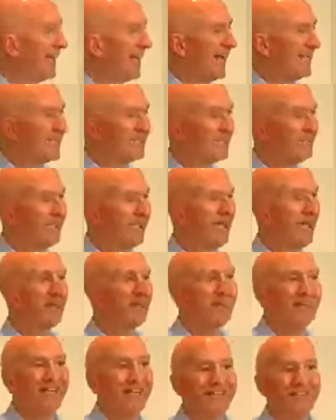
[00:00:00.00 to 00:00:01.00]
that has to be
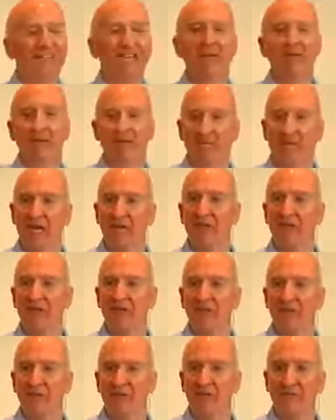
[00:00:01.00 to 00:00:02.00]
updated every
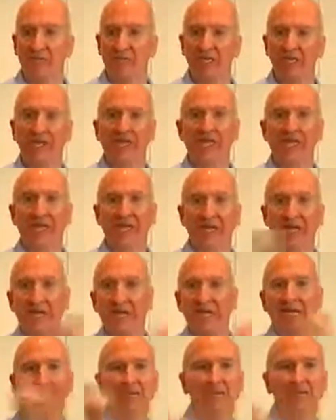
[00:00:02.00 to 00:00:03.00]
time I do it, I
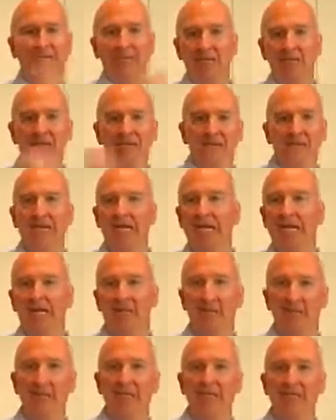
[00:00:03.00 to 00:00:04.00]
highlight it with
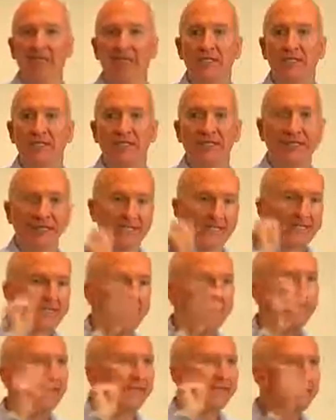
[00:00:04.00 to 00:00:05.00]
yellow. So that
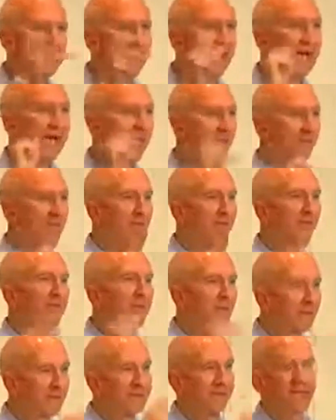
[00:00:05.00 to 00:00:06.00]
stands out that
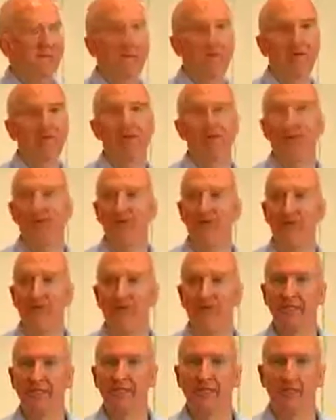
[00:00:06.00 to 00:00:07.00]
the next time I run the
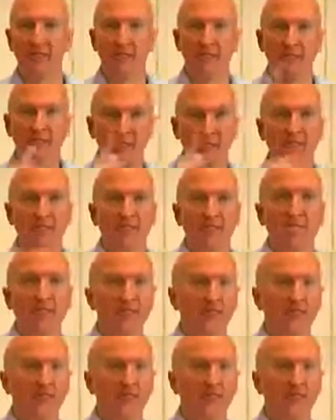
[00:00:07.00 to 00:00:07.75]
newsletters, be sure and